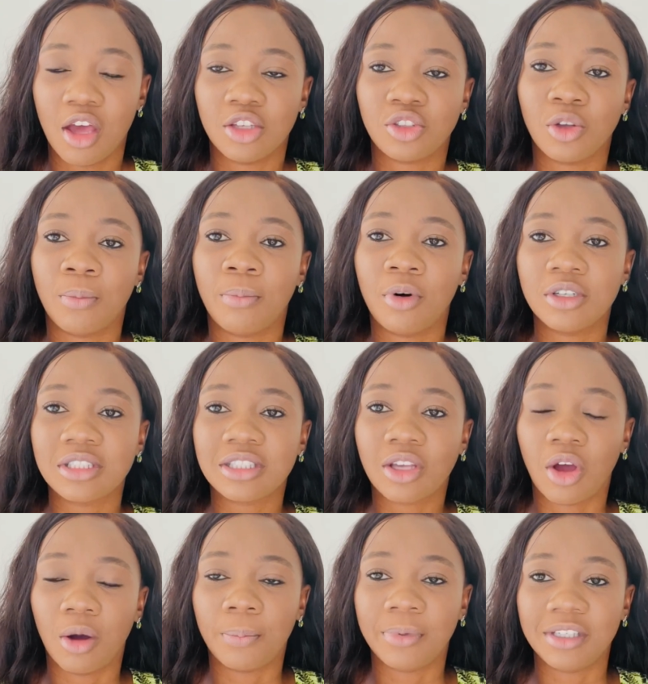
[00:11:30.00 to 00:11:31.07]
So
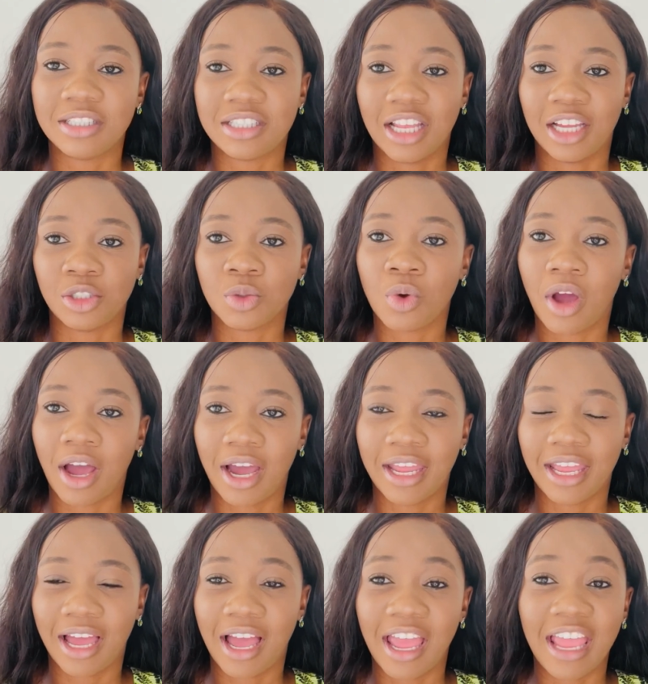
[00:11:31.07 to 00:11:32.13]
most companies that do
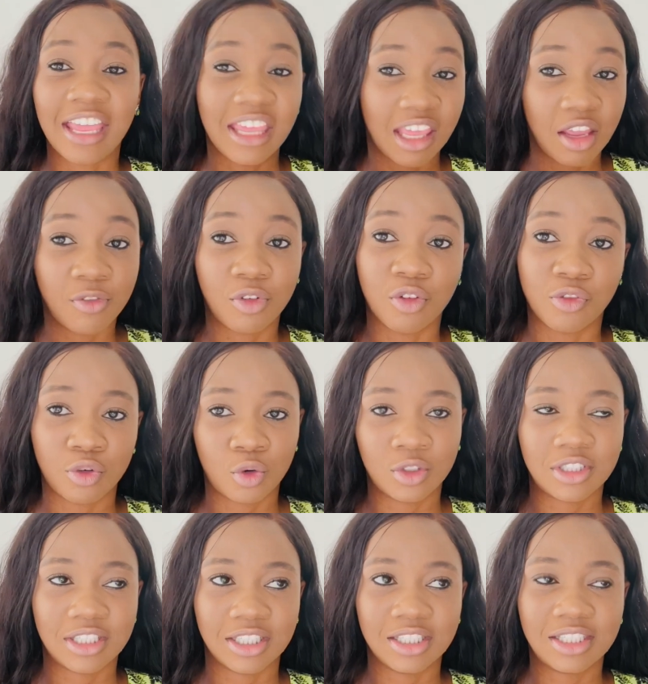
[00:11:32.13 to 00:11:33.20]
hire, if you've
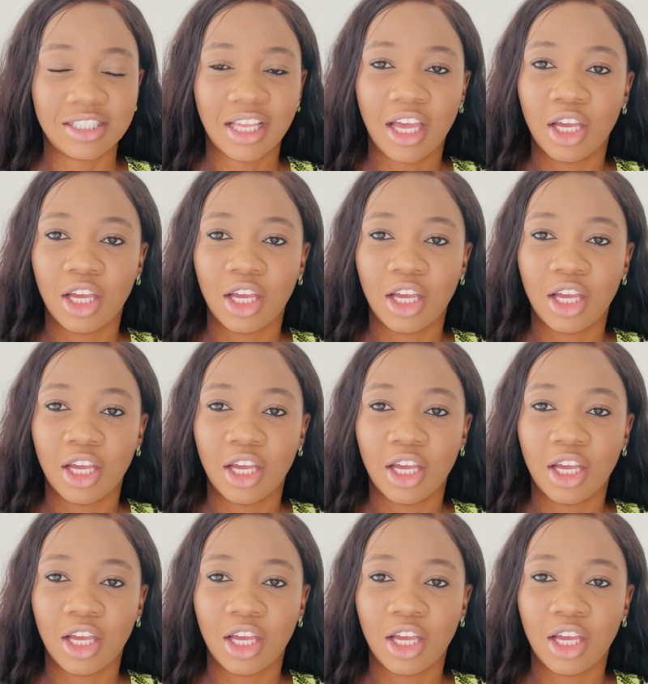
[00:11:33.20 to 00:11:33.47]
noticed,